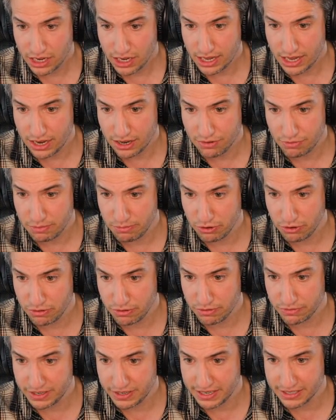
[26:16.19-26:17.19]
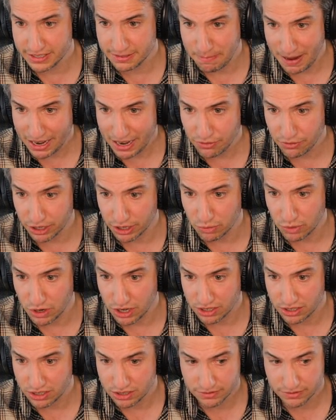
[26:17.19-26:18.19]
and remove this background one.